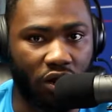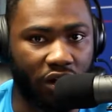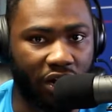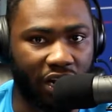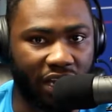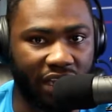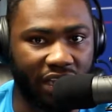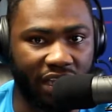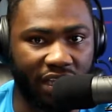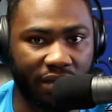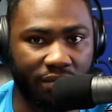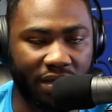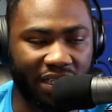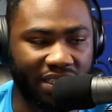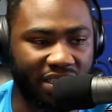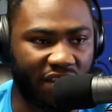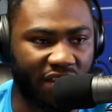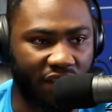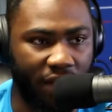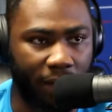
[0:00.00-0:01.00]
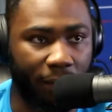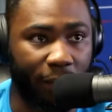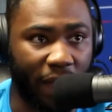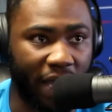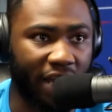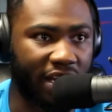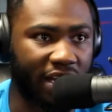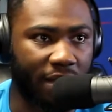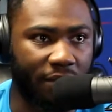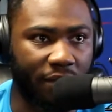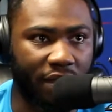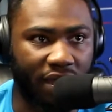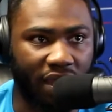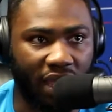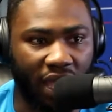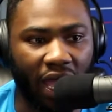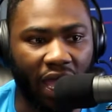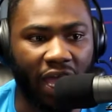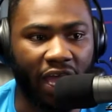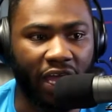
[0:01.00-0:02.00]
are in the midst of a
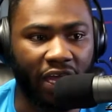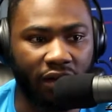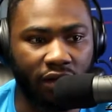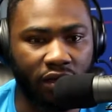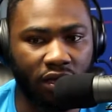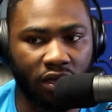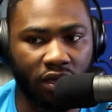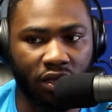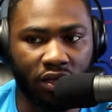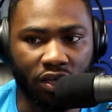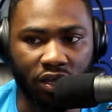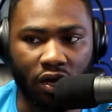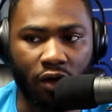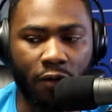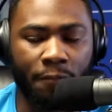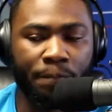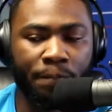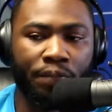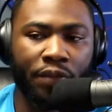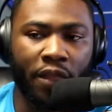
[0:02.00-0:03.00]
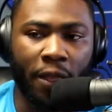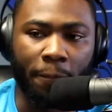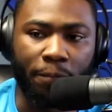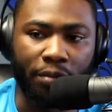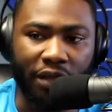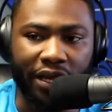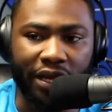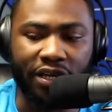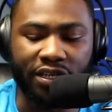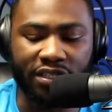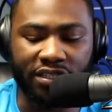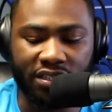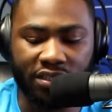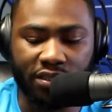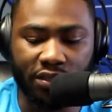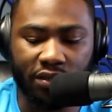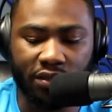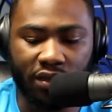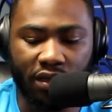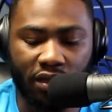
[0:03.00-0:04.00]
pandemic, and players.